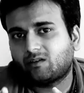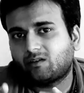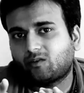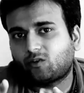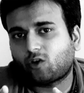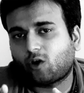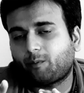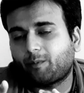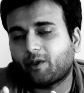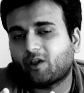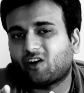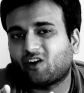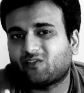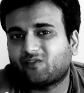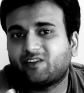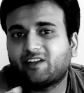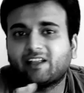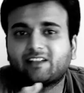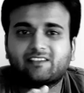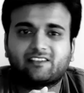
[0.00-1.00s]
topic
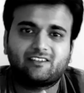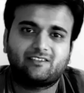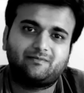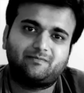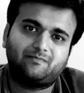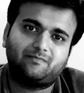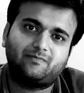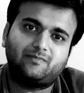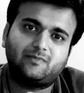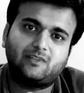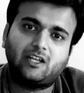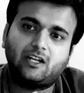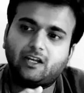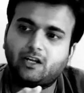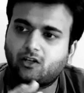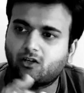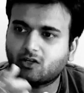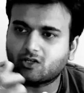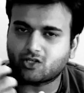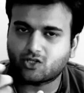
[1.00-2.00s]
of death. They
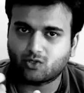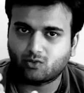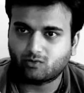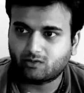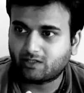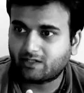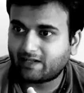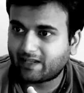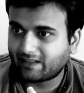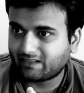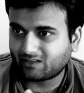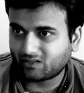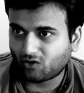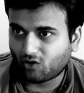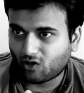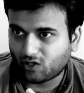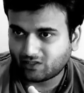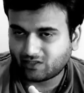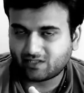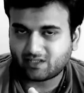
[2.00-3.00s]
did not show the death
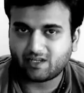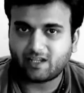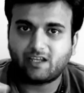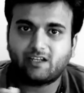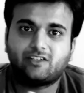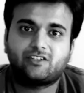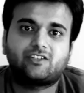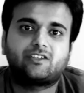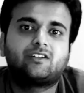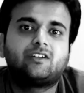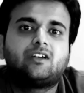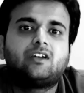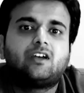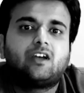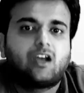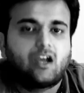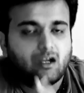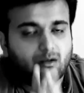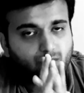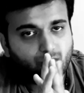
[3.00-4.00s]
on stage,
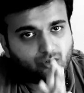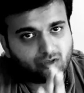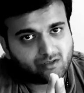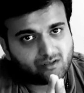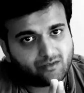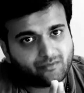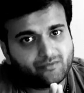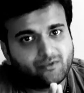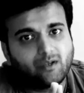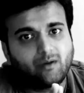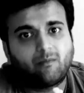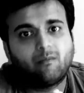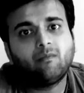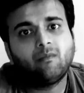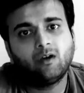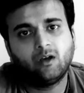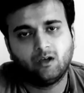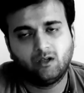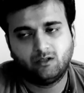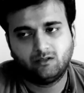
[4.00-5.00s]
and most of them